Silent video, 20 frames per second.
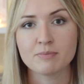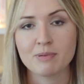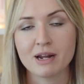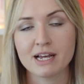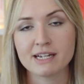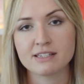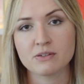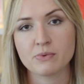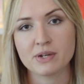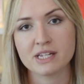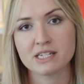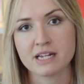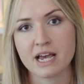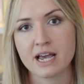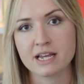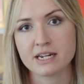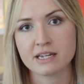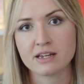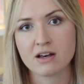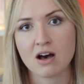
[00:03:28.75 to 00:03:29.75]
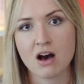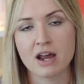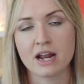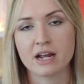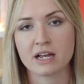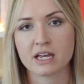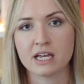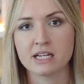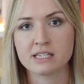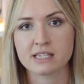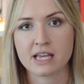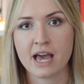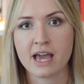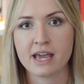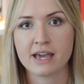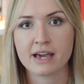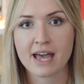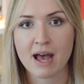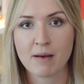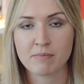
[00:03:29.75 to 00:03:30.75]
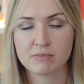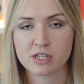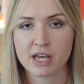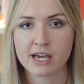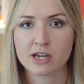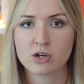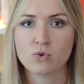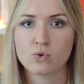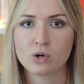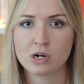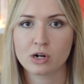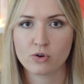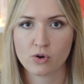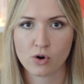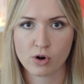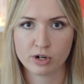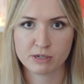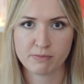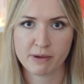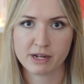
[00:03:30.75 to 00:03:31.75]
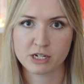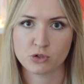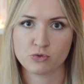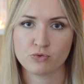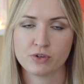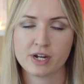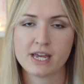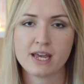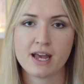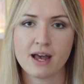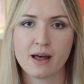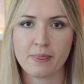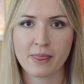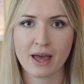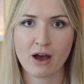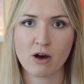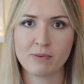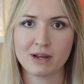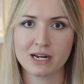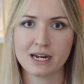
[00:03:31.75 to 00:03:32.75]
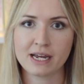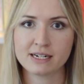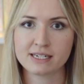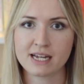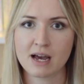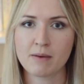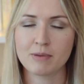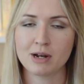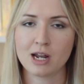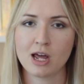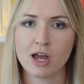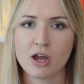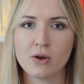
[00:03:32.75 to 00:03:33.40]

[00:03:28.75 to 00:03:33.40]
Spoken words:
The place that we stayed in Carnac is a campsite called La Grande Metairie, and that'll be linked down below.